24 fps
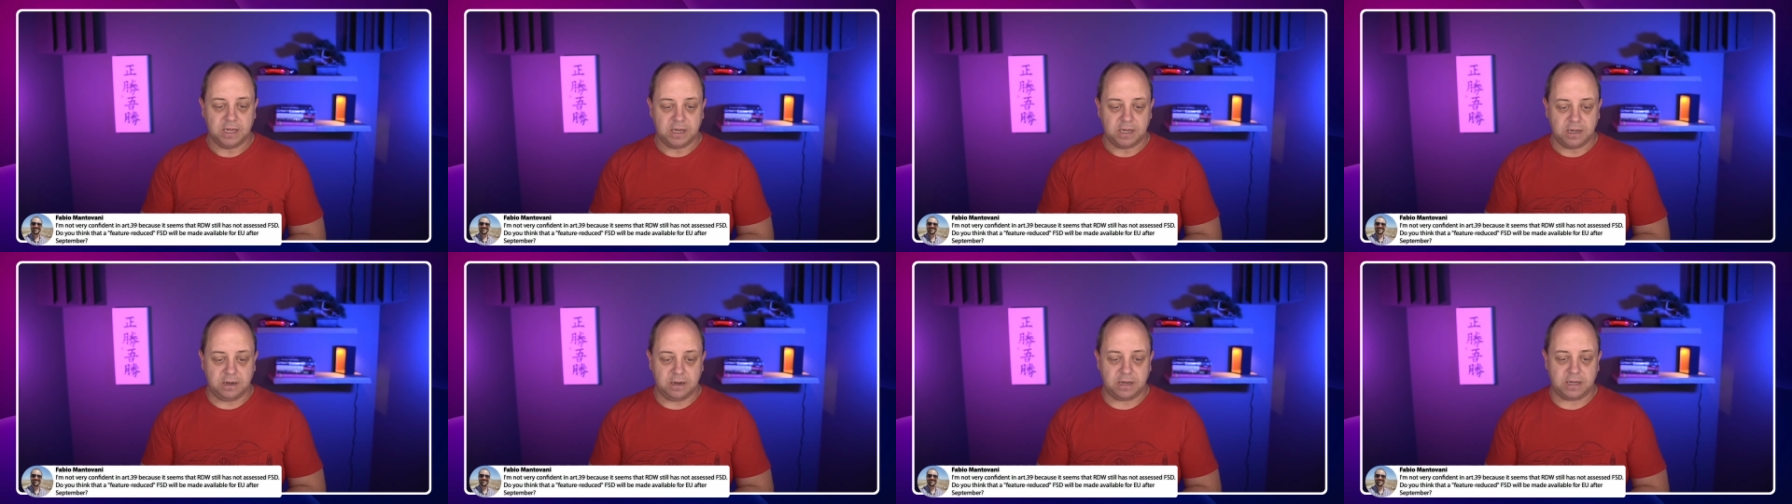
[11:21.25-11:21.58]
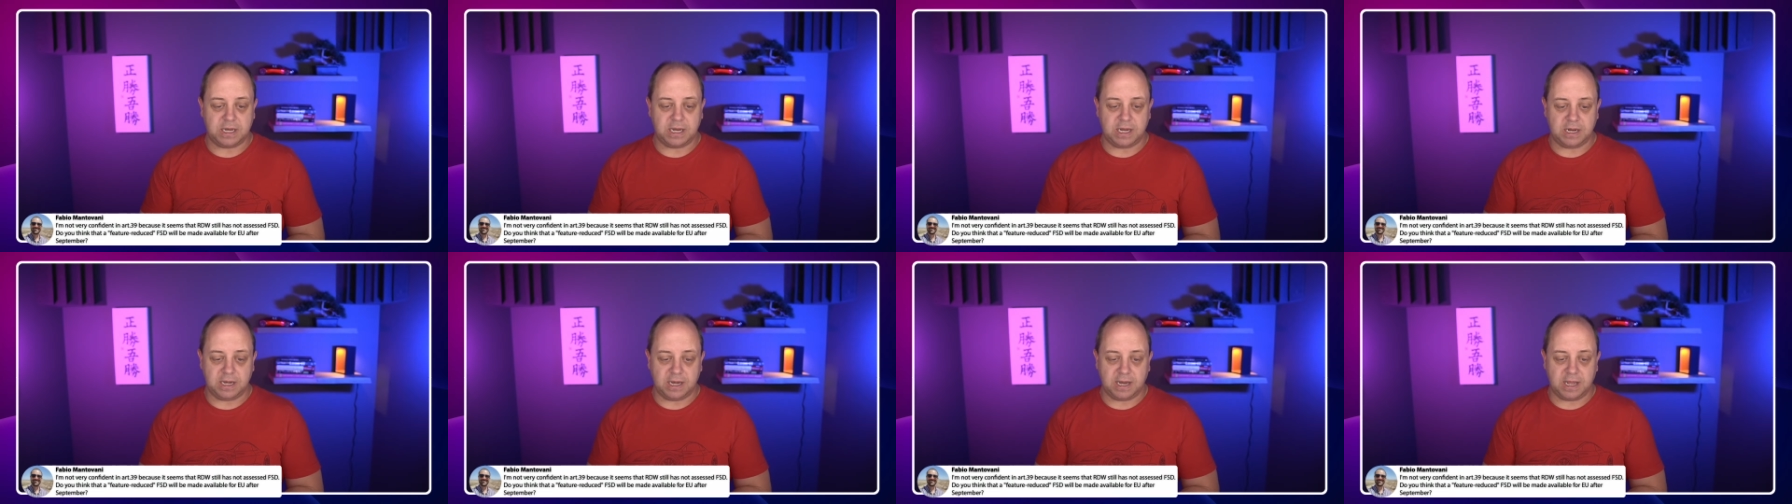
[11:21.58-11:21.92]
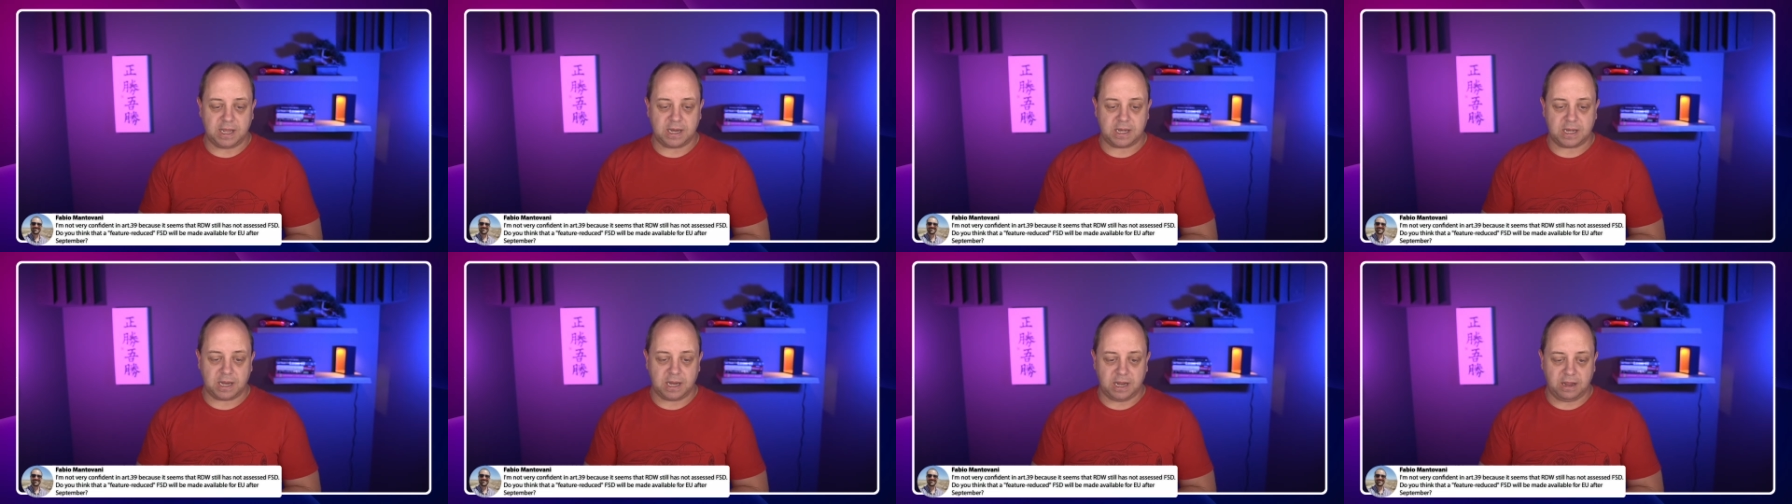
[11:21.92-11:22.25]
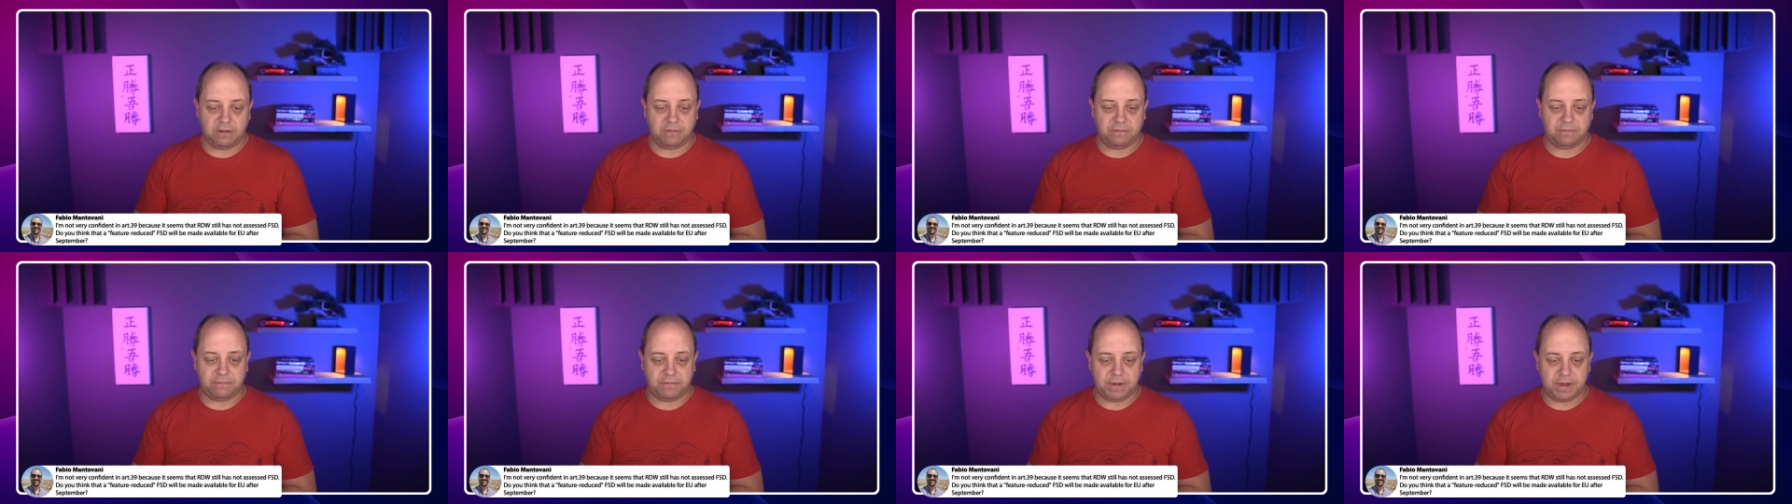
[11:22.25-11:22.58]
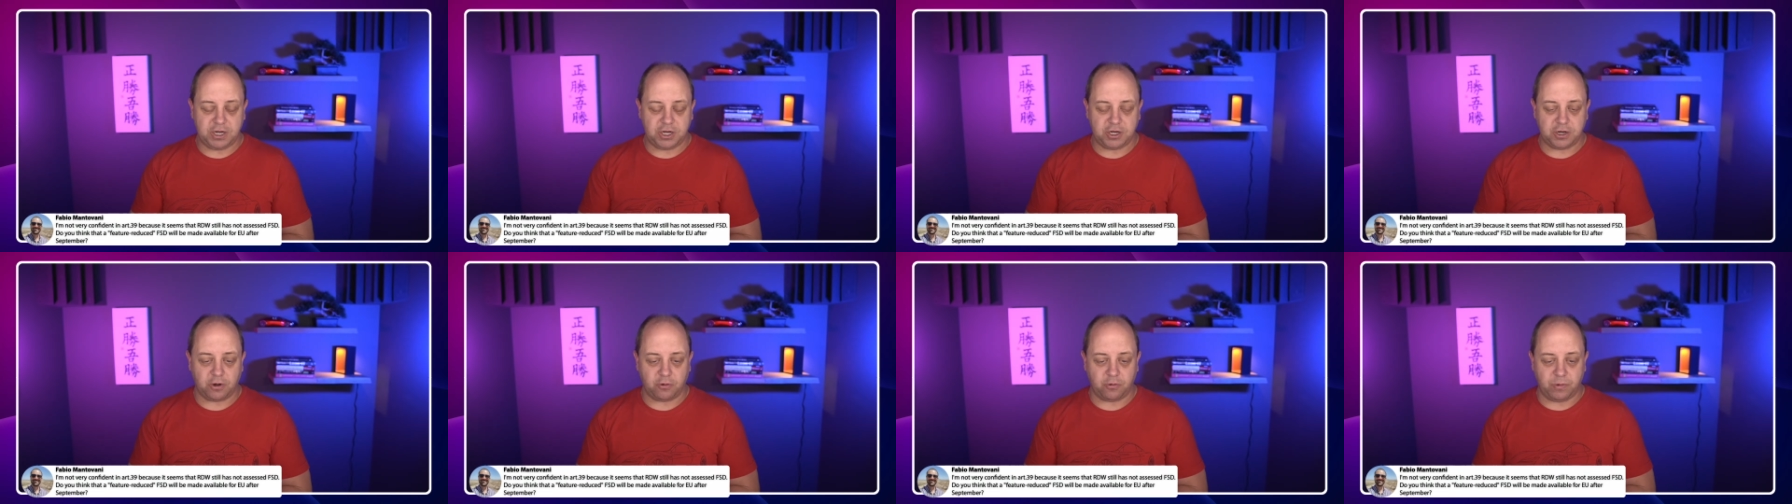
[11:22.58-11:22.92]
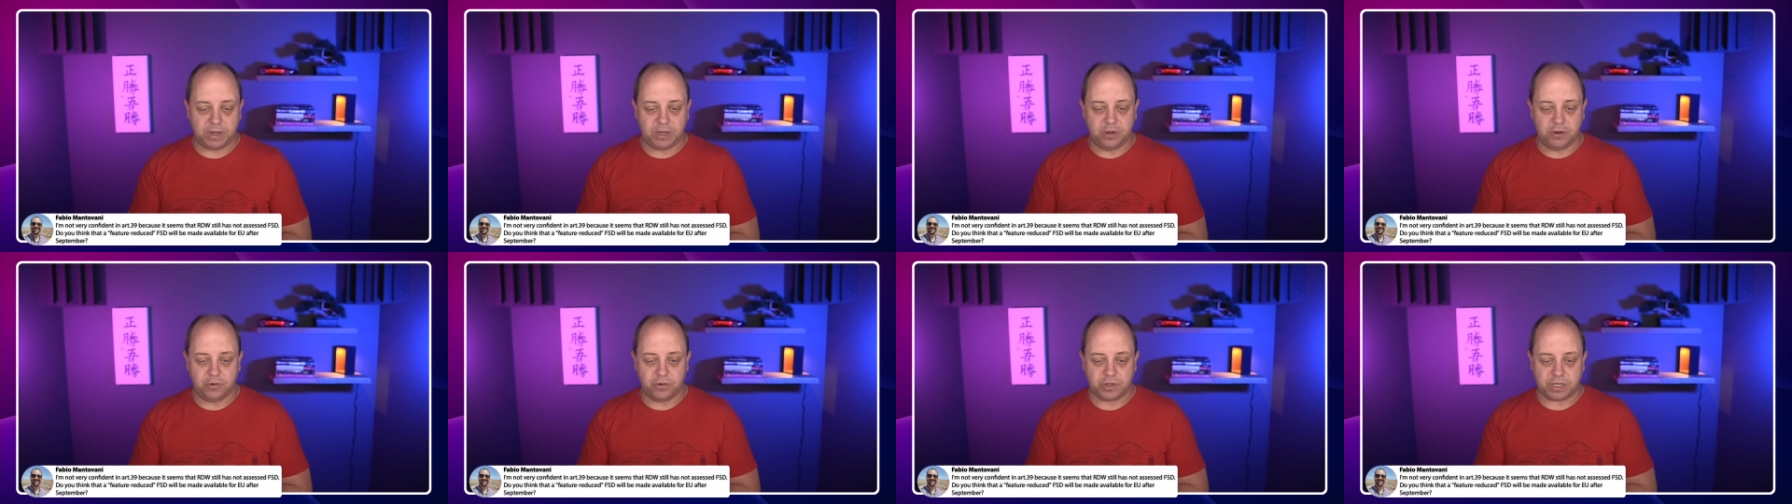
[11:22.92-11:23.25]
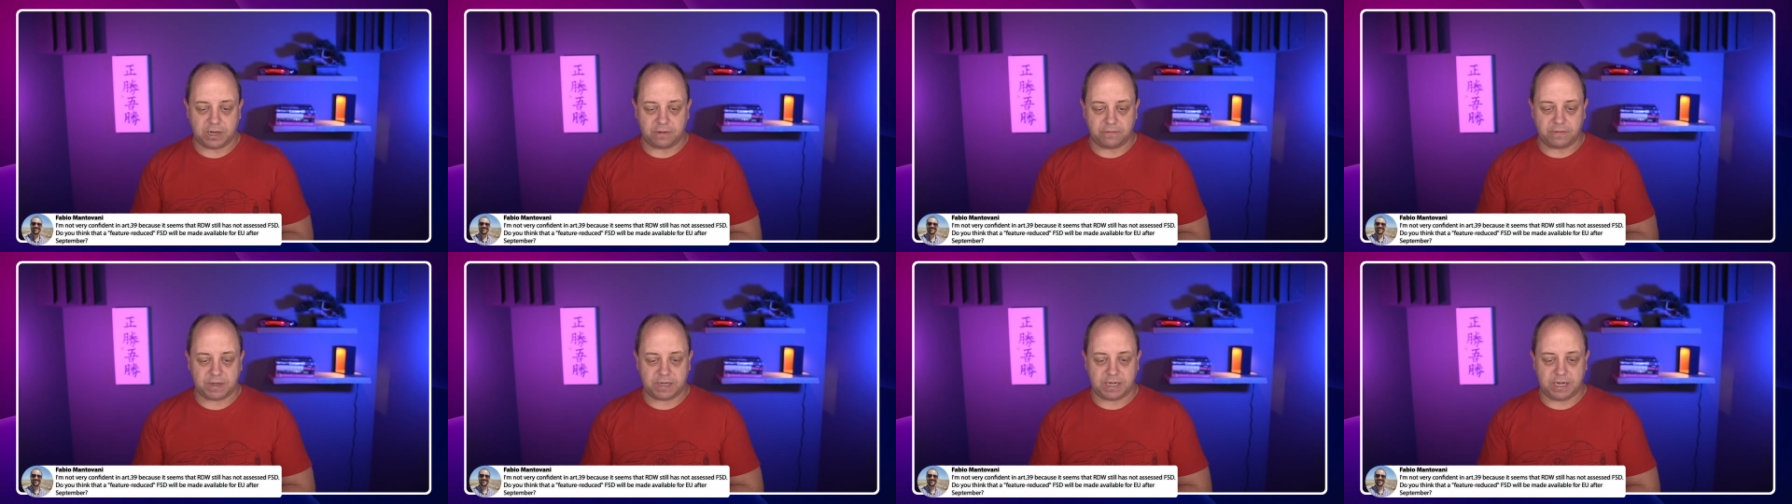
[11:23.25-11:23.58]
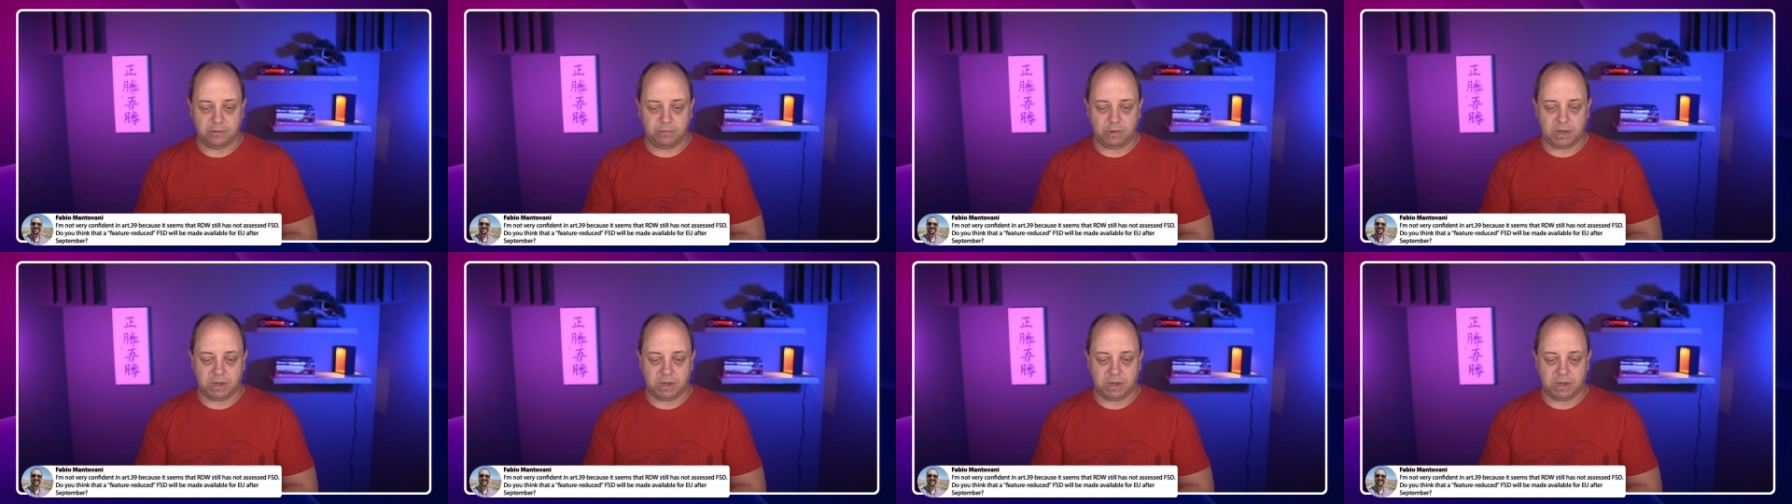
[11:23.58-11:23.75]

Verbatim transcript: Do you think that a feature reduced FSD